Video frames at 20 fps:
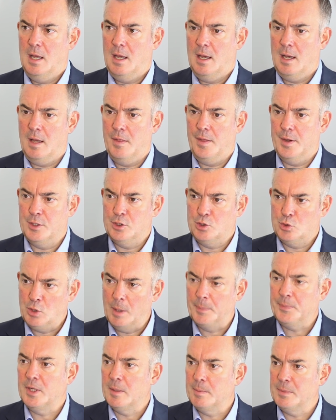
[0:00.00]
how the
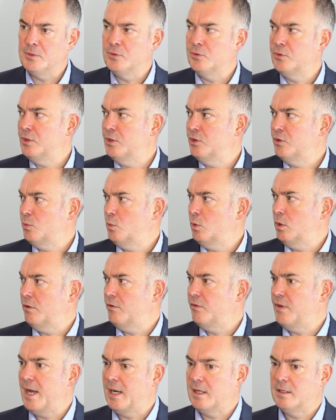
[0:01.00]
disrupting businesses will
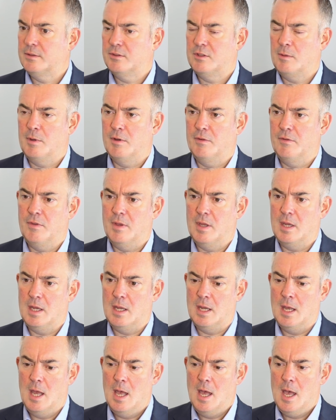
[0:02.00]
affect some of
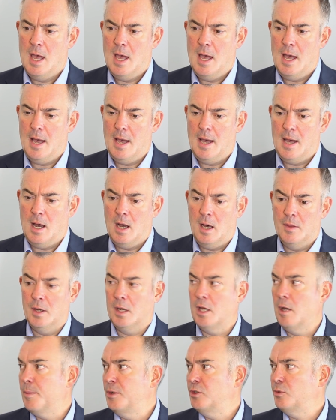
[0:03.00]
the other
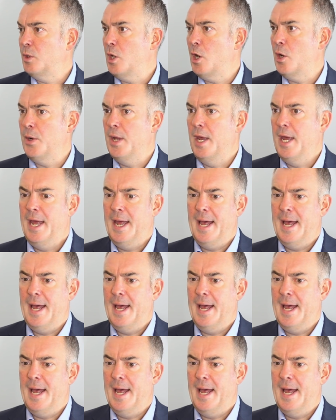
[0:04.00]
companies we own.